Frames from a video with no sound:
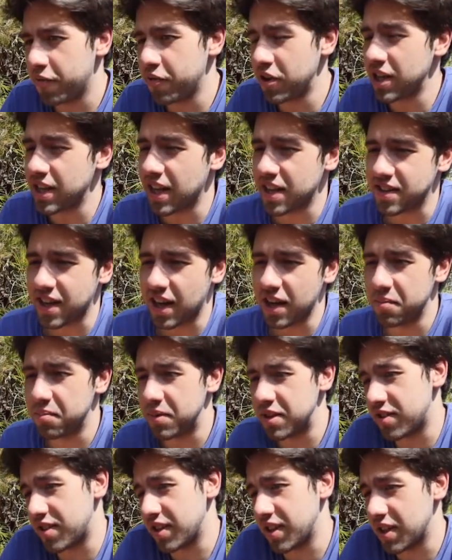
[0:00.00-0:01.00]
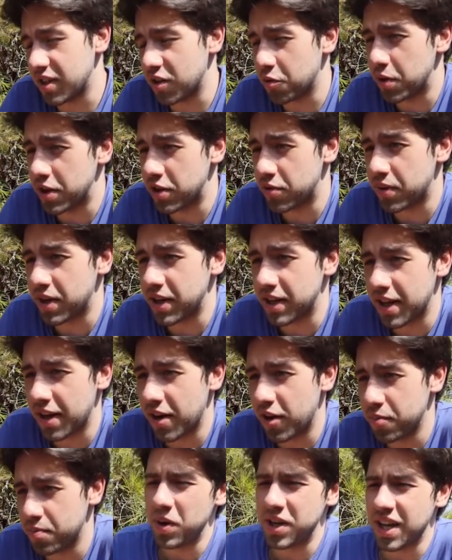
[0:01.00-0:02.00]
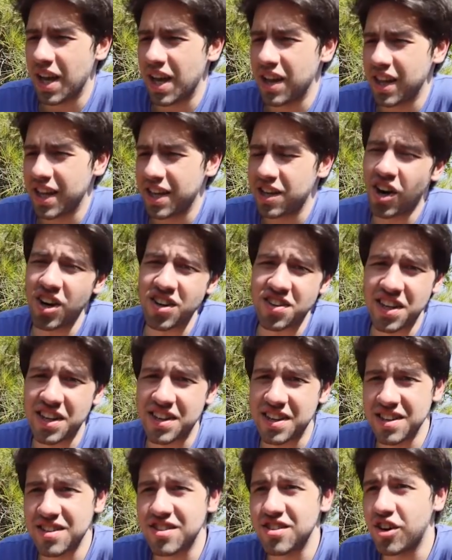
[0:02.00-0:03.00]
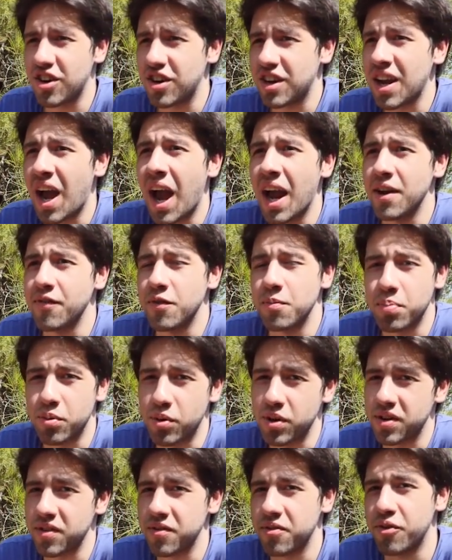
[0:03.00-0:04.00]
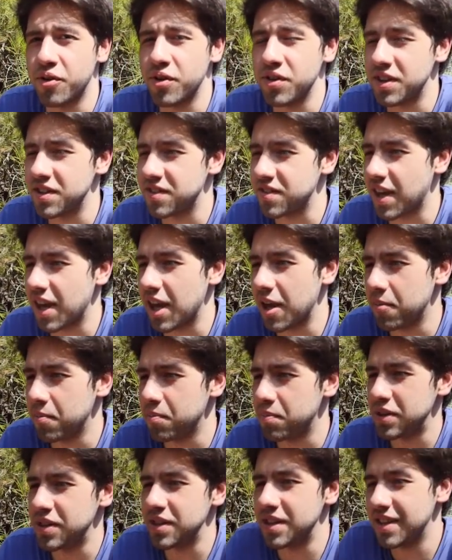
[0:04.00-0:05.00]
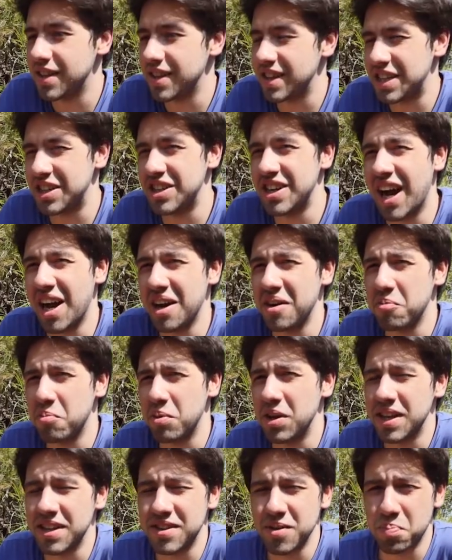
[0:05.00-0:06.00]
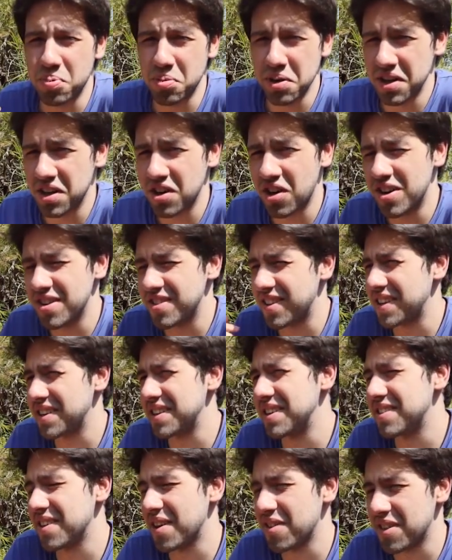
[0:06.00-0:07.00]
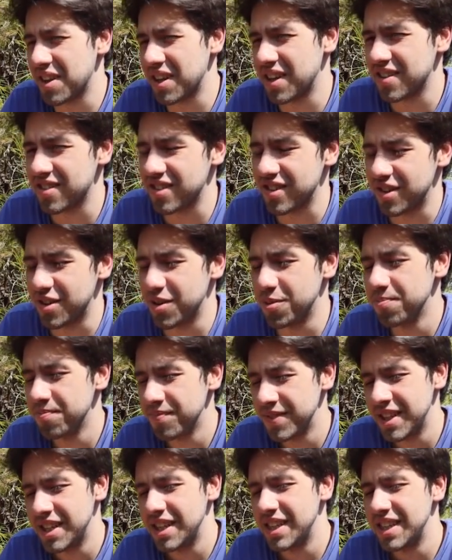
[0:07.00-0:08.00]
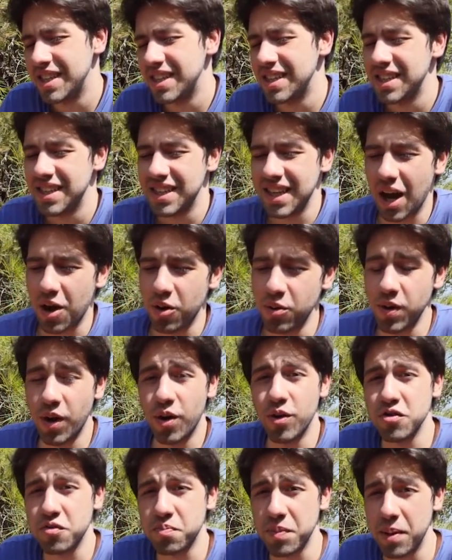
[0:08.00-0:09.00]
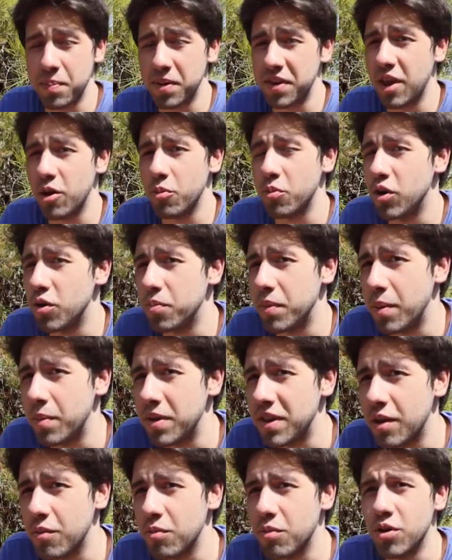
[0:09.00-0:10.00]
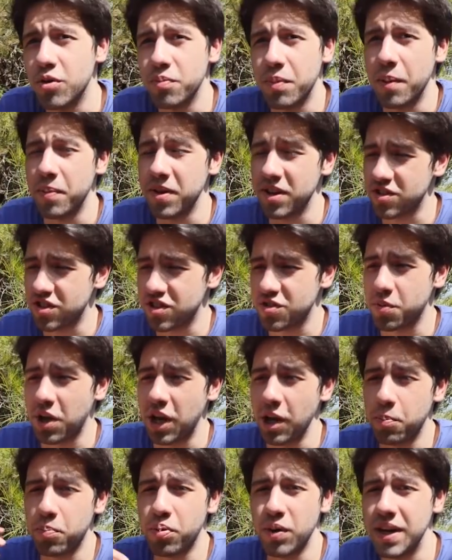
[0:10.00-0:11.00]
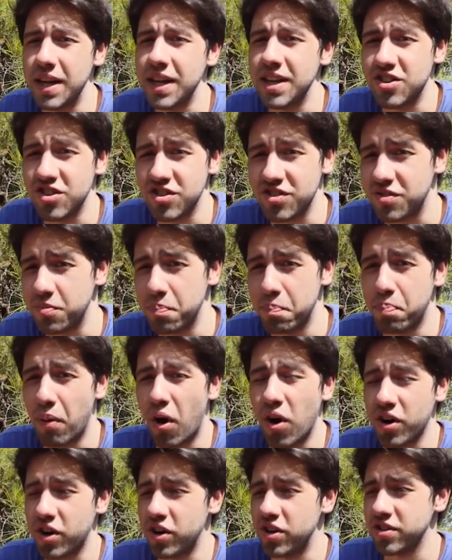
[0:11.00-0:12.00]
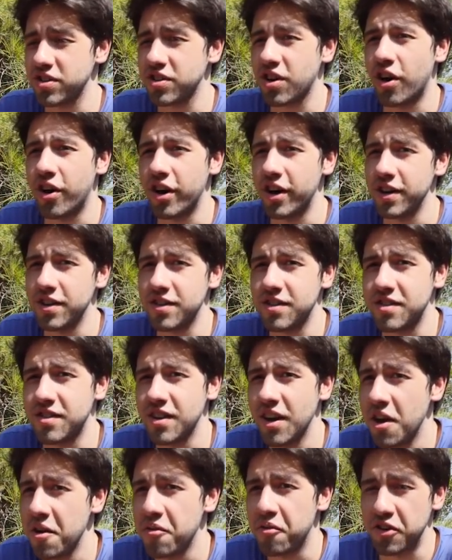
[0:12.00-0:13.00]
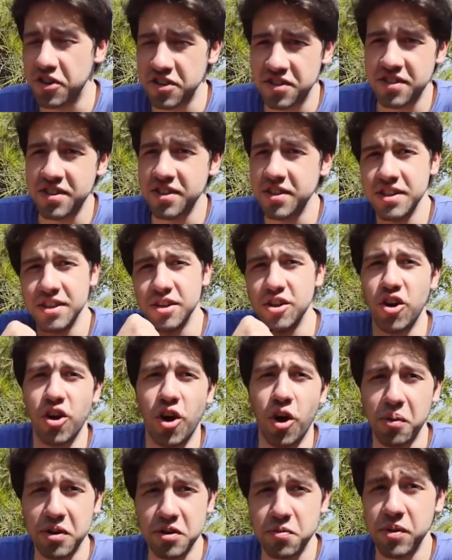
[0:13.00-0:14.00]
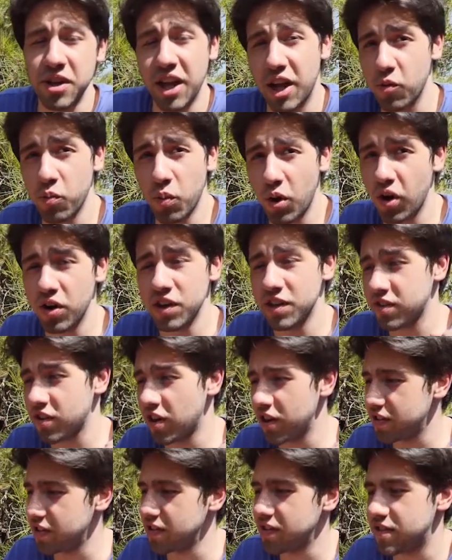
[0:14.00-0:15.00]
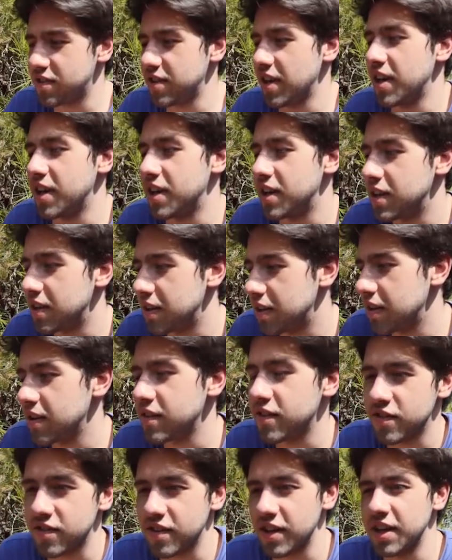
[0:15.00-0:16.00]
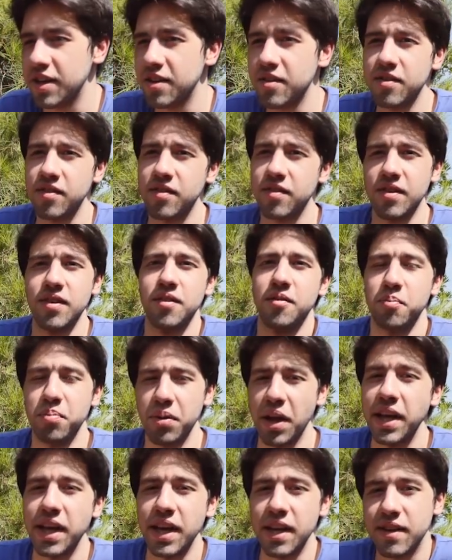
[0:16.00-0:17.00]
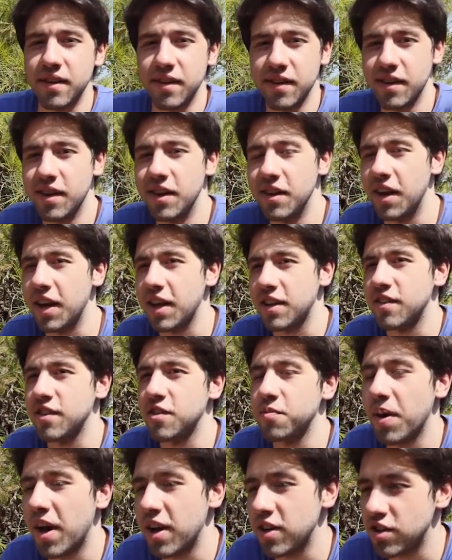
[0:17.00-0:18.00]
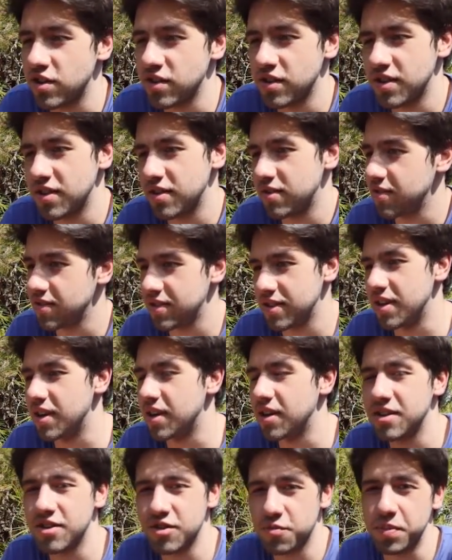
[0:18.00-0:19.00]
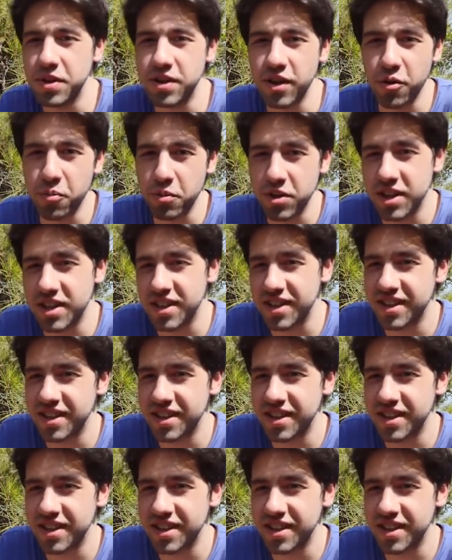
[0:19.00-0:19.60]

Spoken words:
I feel like that's kind of missing in Gwent right now. But yeah, like cards like this are kind of important for this game, but they're not willing to print cards like these, I think. So yeah, who knows? Maybe they will, maybe they won't. Maybe they'll just keep printing just bonkers cards for us to, you know, always be like, whoa, this card's insane, and just like play it in the next expansion and yeah, just be done with it.